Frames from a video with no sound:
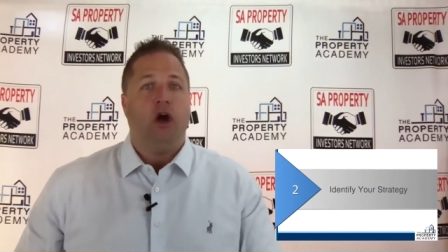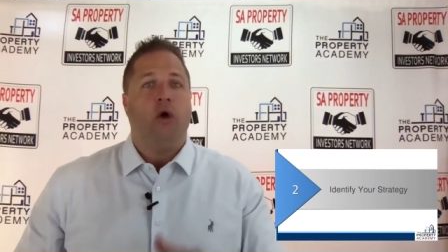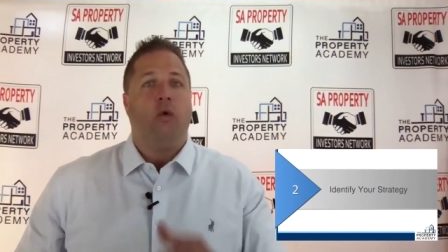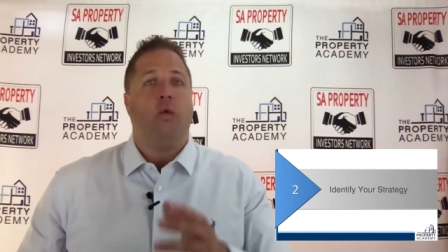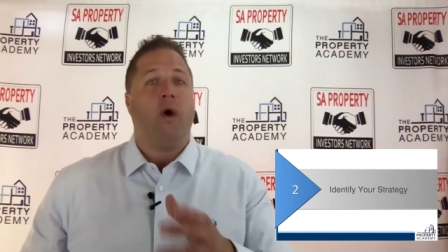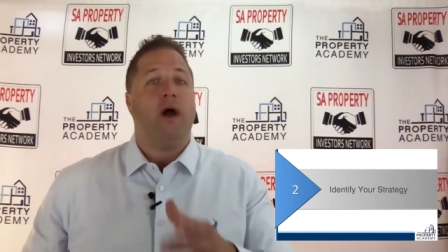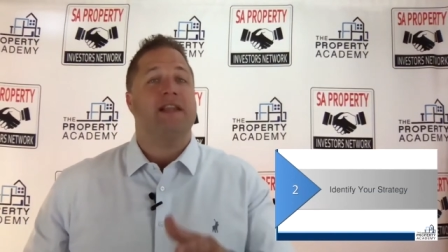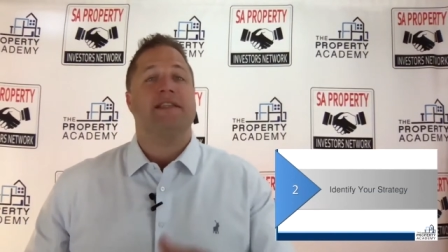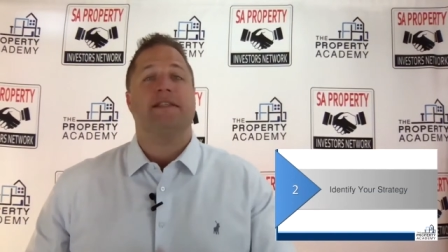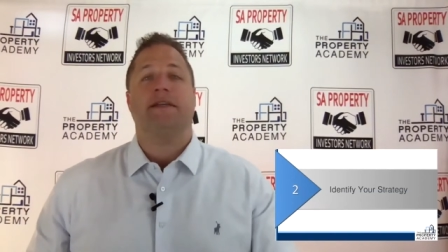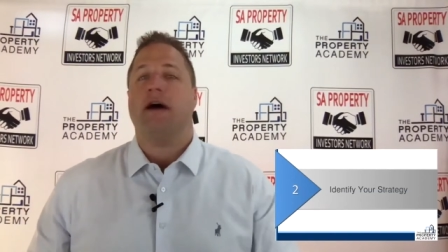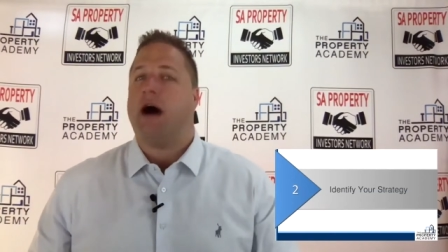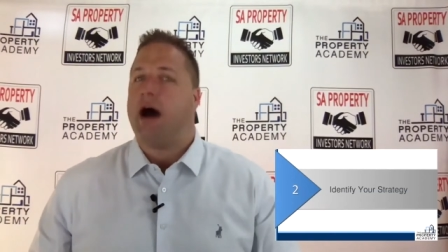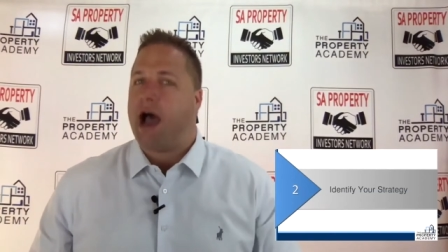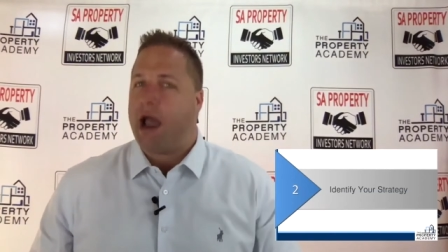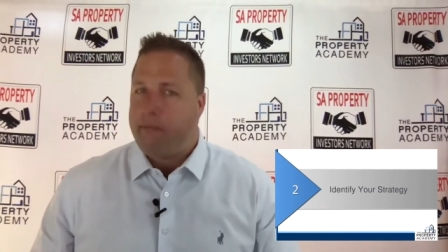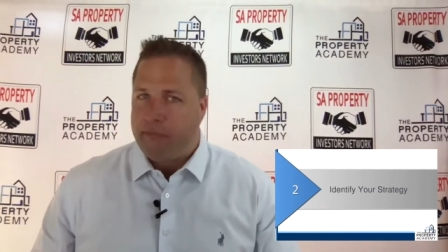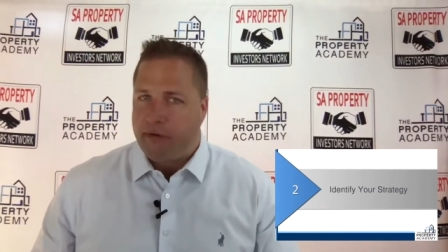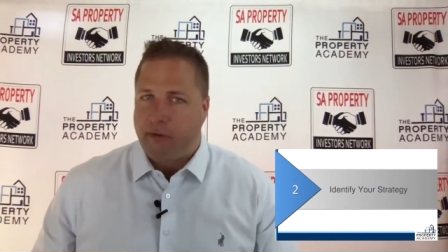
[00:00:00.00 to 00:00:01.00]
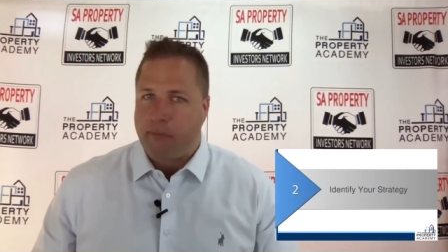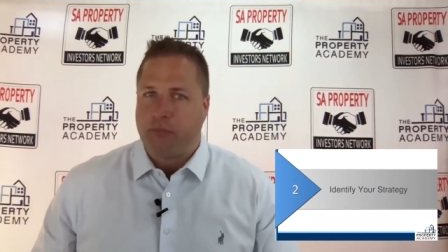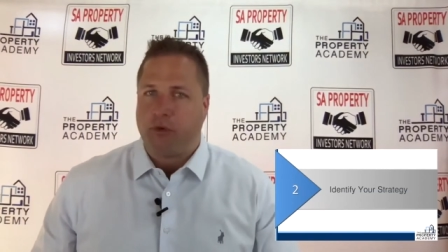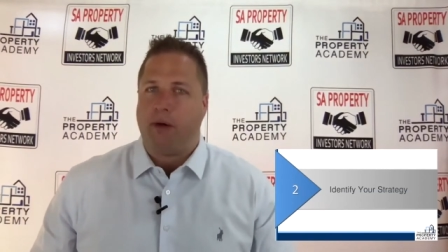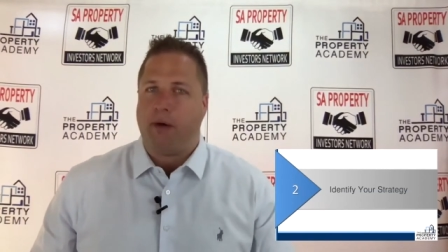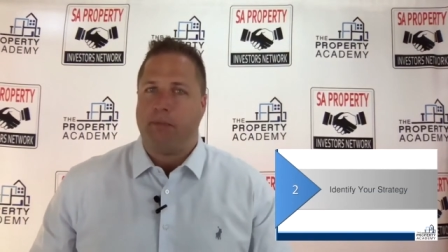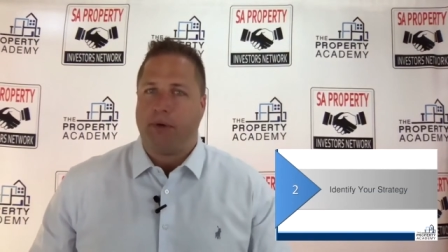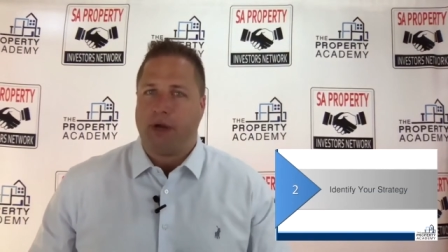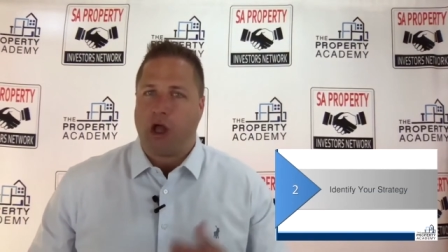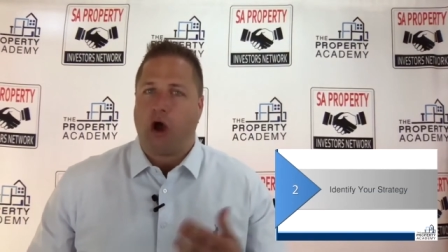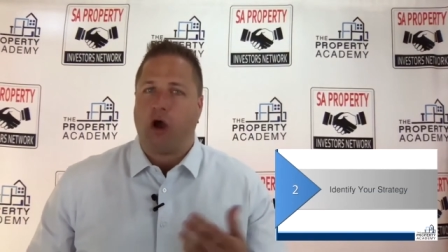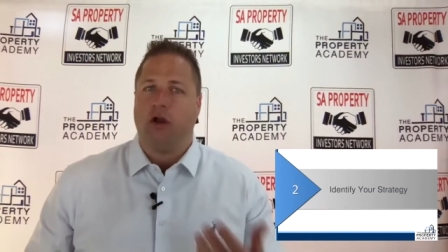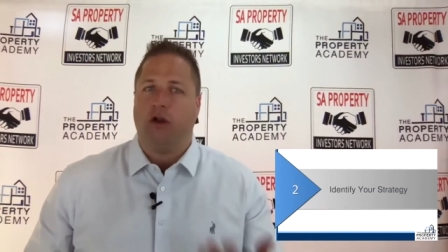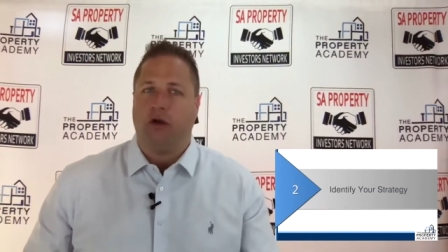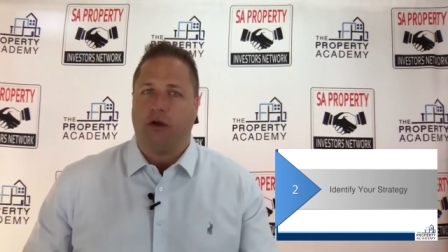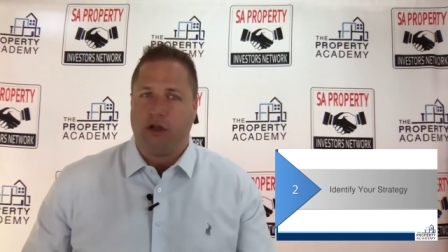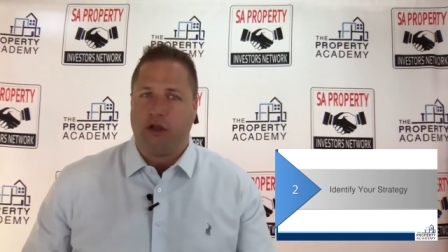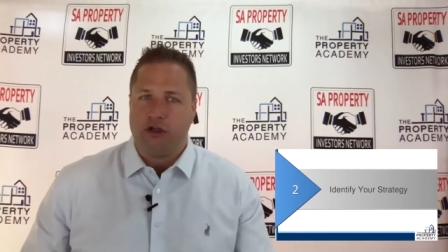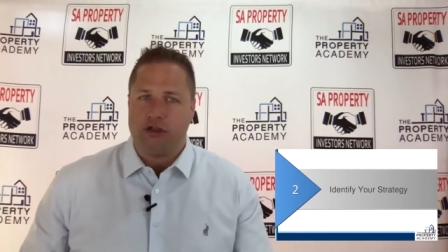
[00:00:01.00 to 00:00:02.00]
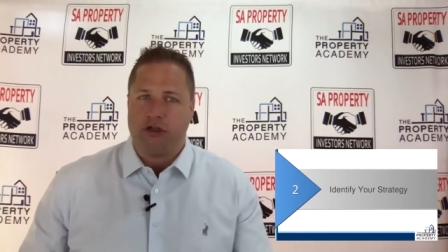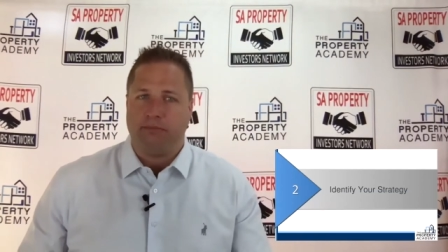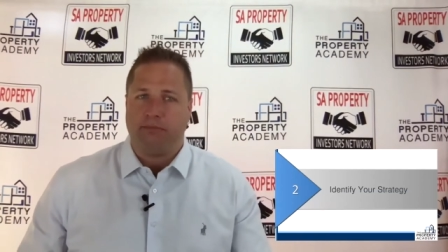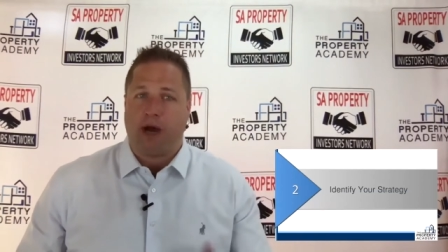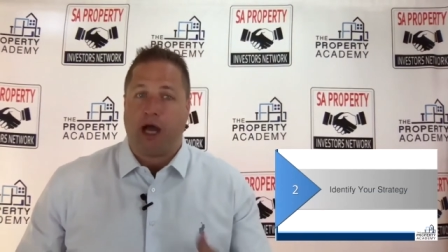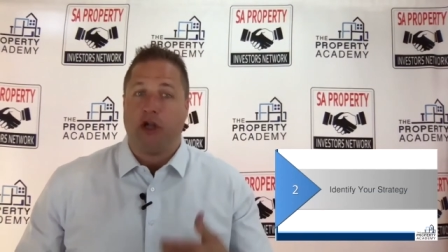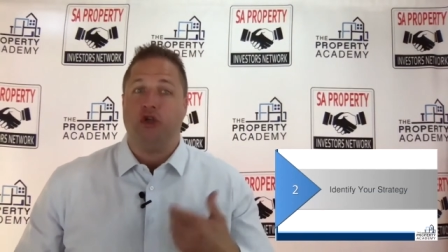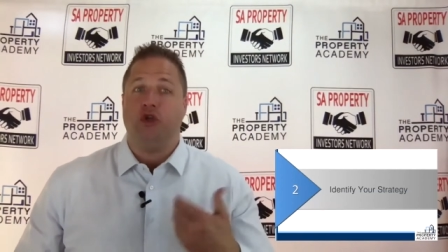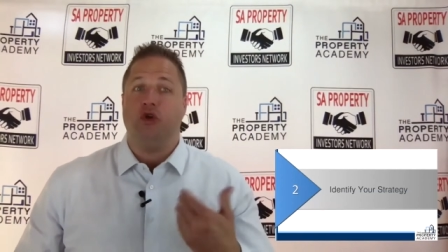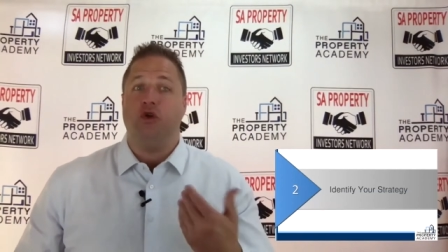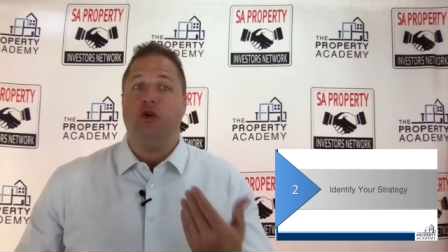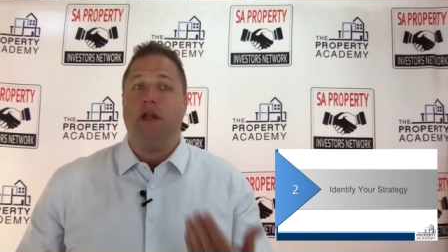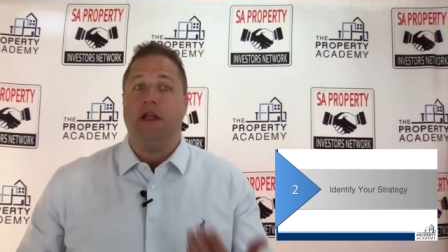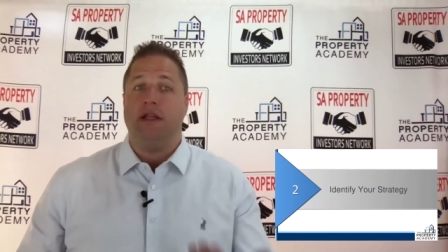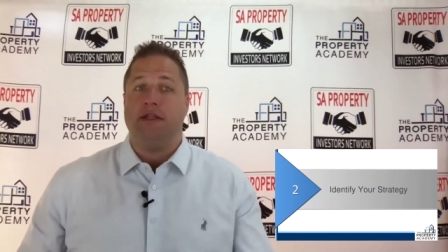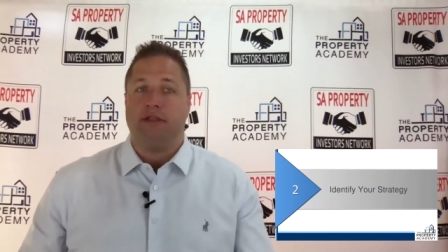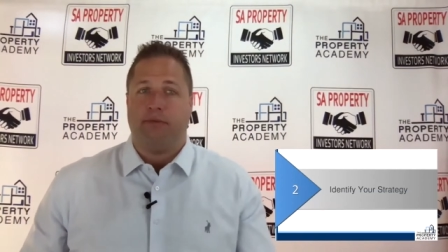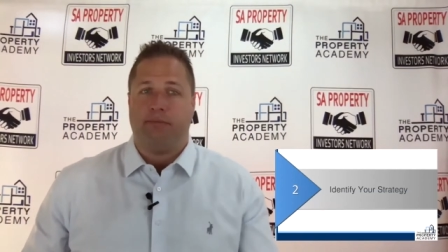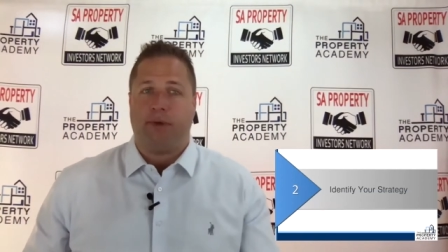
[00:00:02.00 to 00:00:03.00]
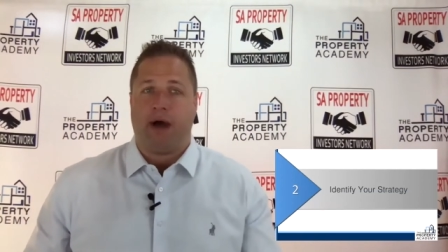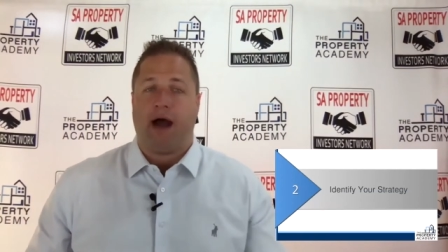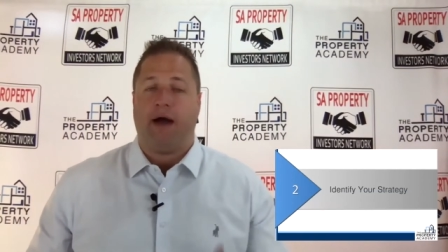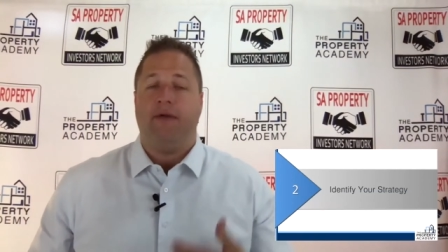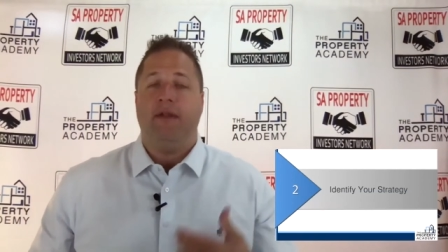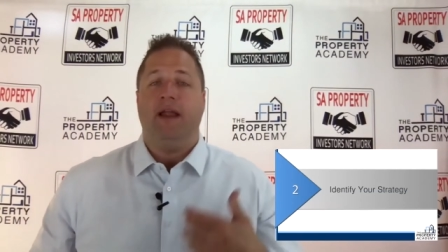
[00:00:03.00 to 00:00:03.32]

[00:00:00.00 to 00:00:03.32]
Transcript: What type of property are you looking to buy? Do you need to buy?